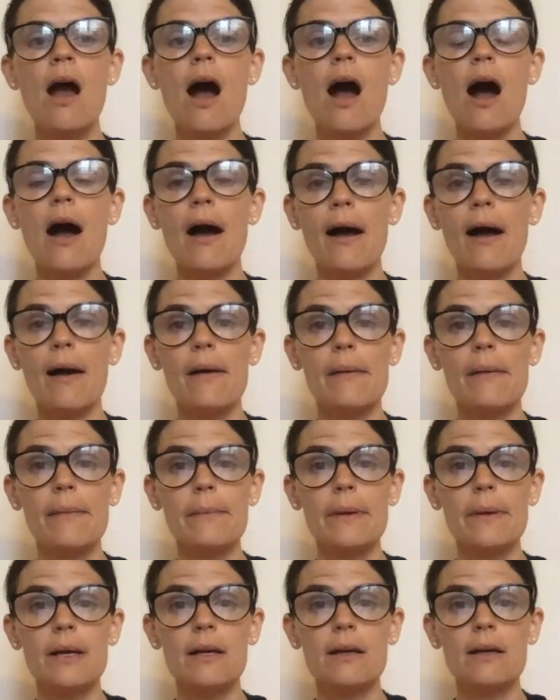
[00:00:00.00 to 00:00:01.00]

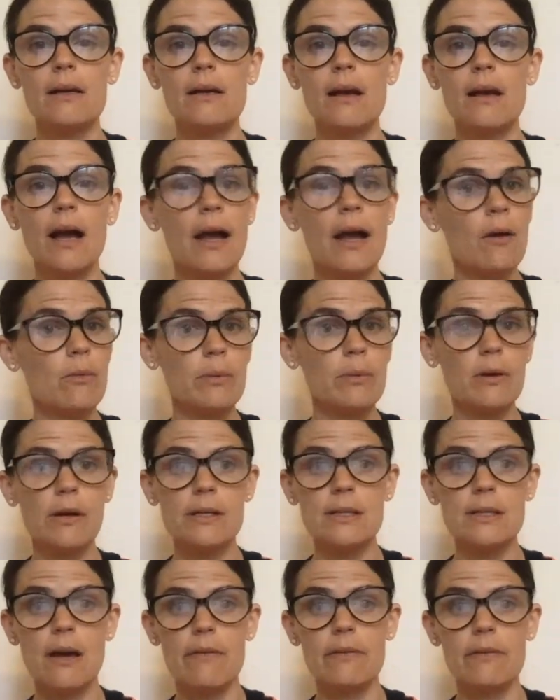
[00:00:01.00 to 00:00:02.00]
I hope you
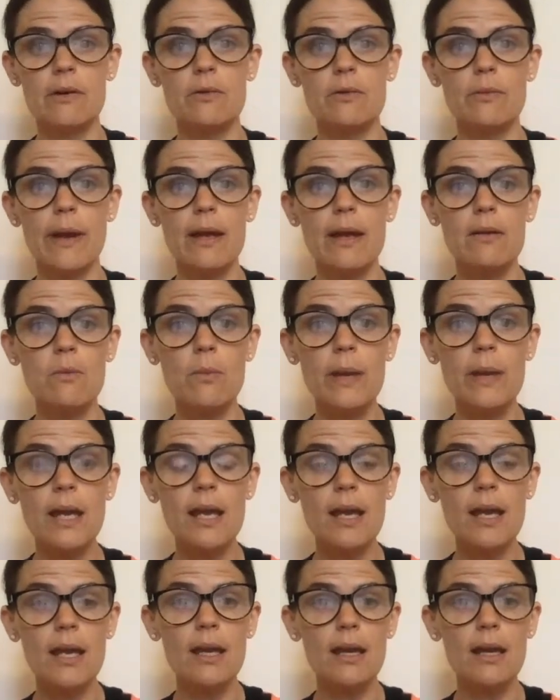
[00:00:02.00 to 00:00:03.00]
guys have a great
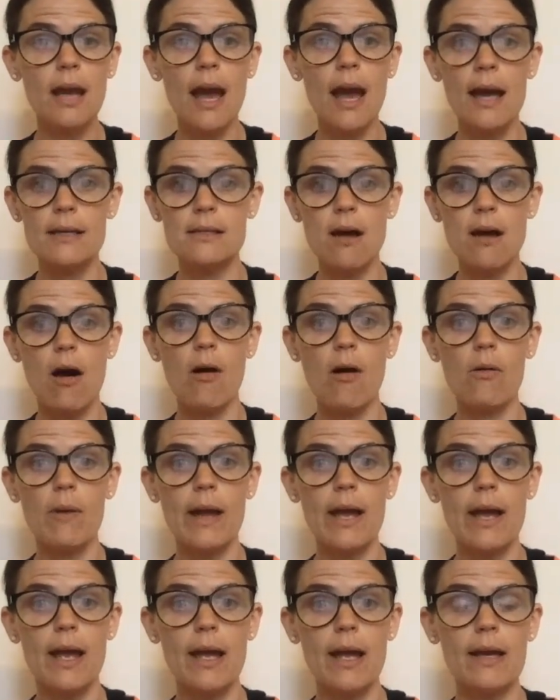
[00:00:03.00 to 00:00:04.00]
week. As
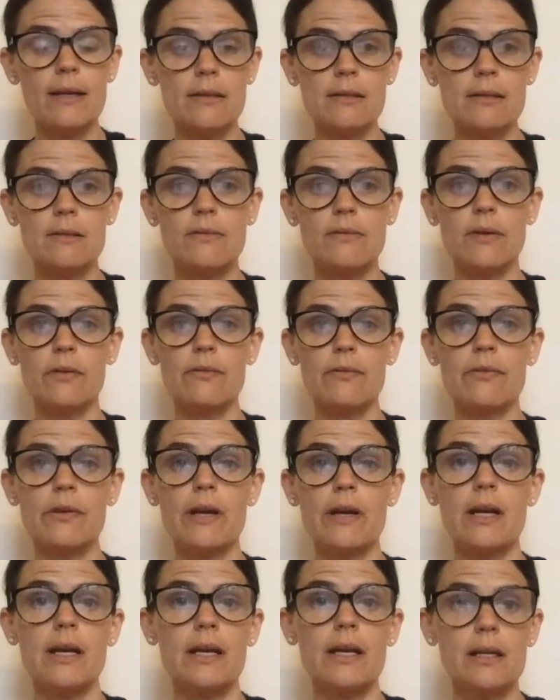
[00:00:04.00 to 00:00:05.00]
always, feel
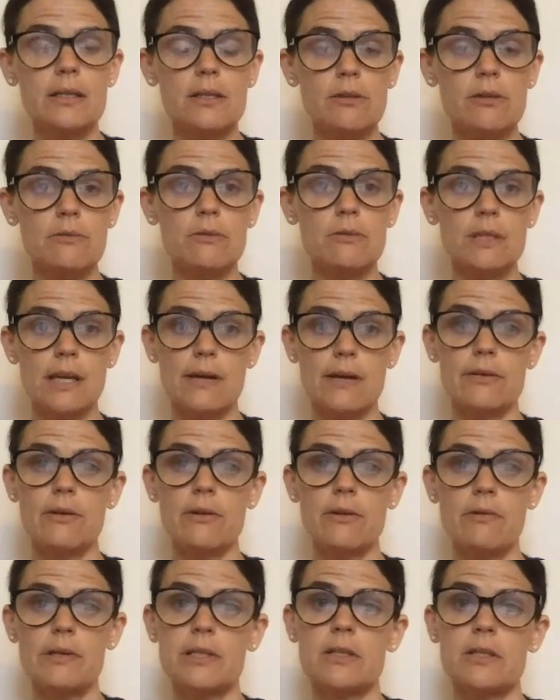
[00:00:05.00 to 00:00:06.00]
free to send your
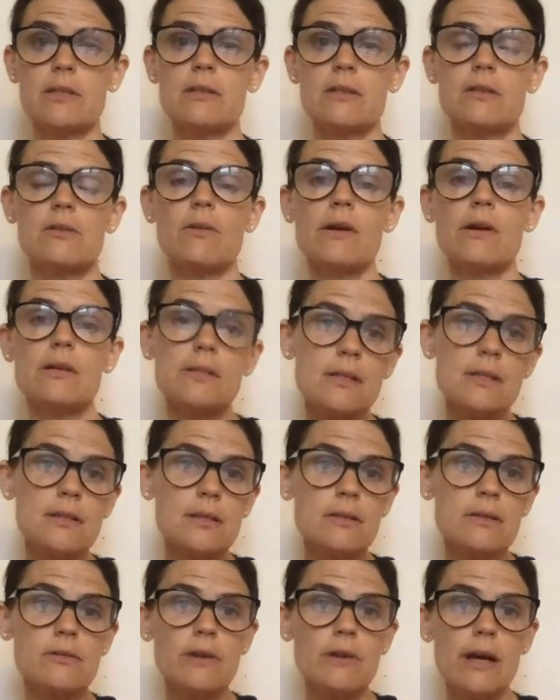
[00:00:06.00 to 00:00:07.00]
questions to our
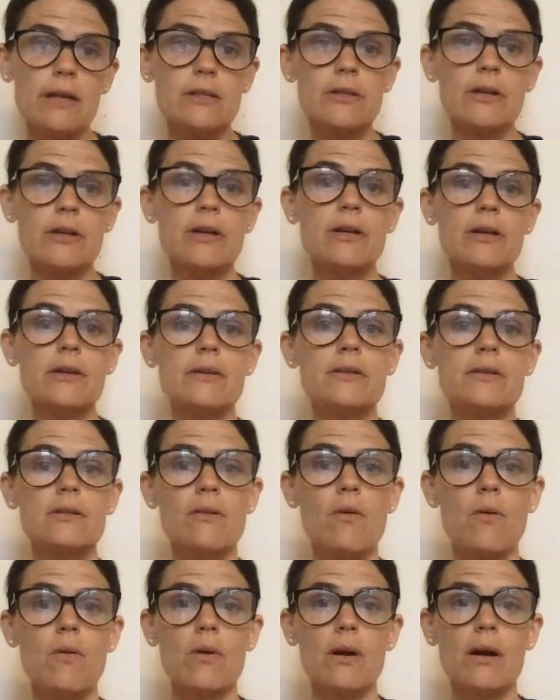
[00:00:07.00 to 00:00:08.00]
assistant directors
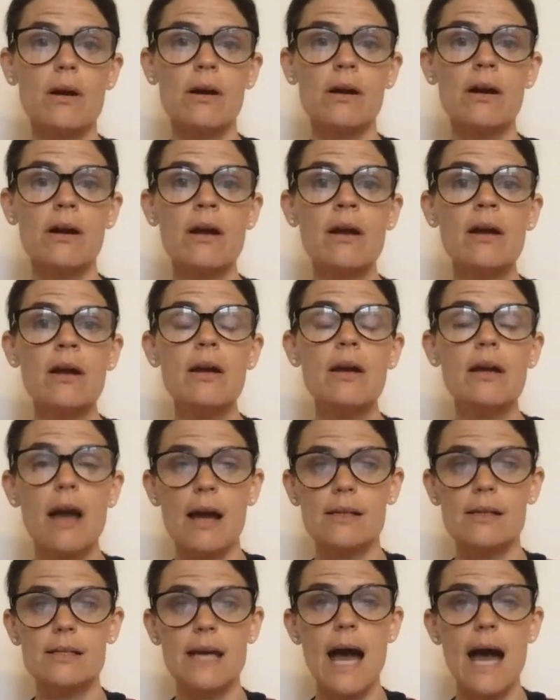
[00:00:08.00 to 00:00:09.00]
or
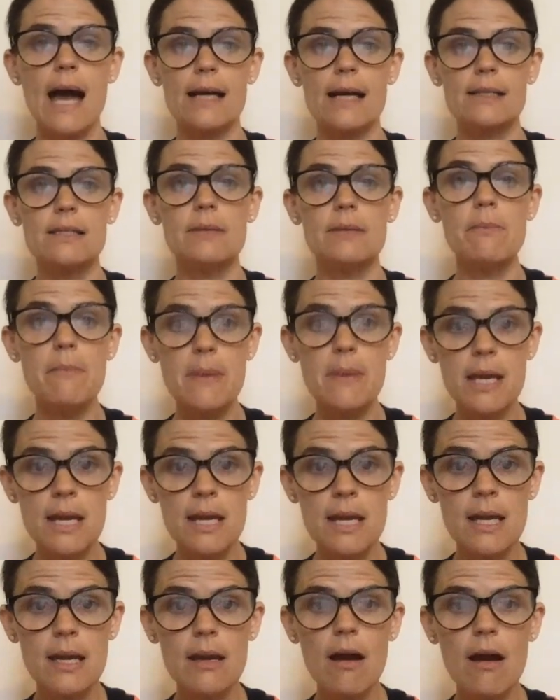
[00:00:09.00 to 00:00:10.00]
contact
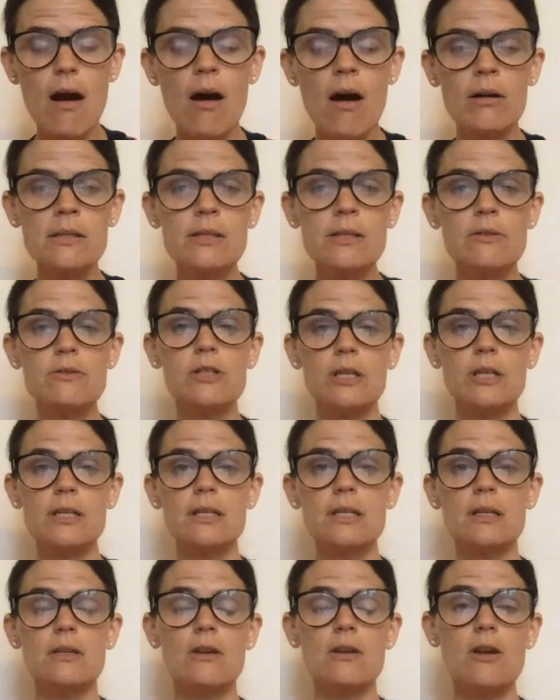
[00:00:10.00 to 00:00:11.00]
me. Also,
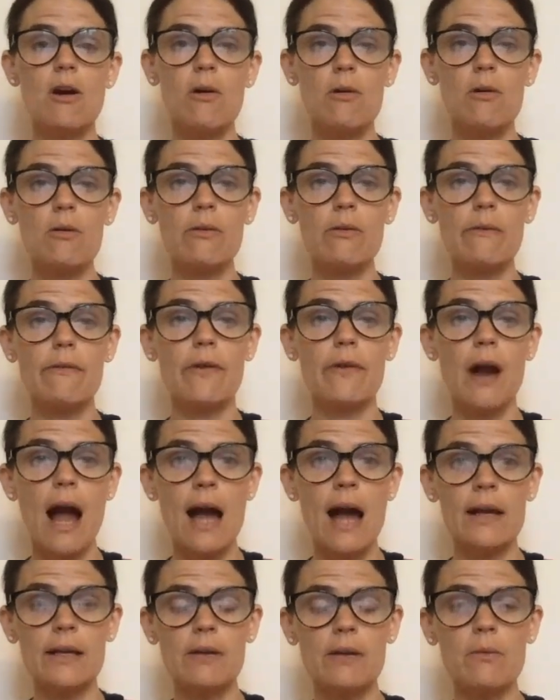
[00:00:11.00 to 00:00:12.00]
just a note for
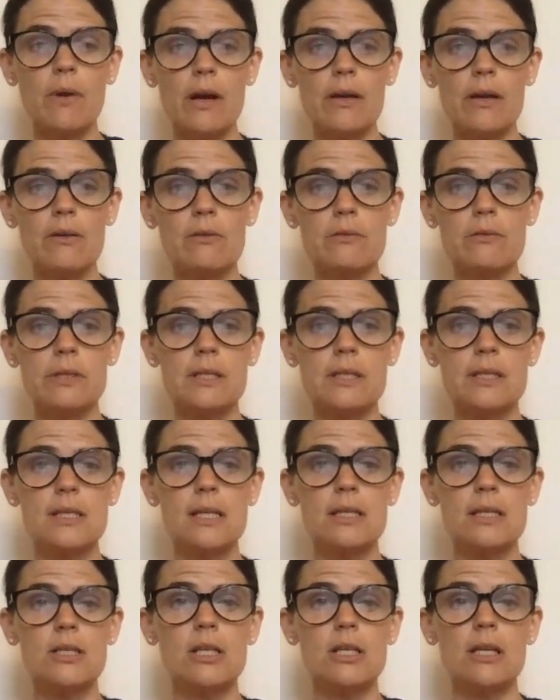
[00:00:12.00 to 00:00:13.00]
anyone who is
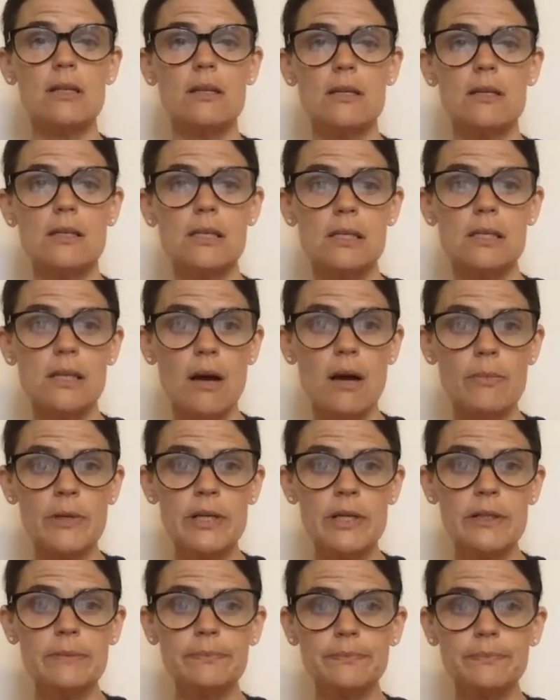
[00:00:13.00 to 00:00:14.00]
teaching this
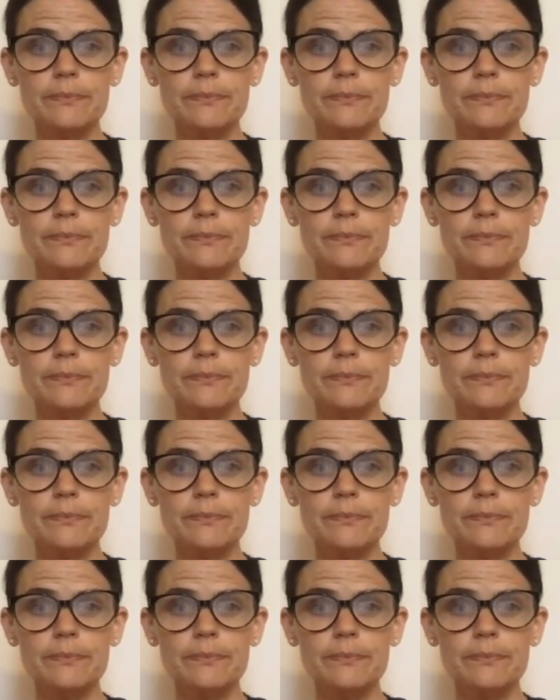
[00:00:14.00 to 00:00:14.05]
summer,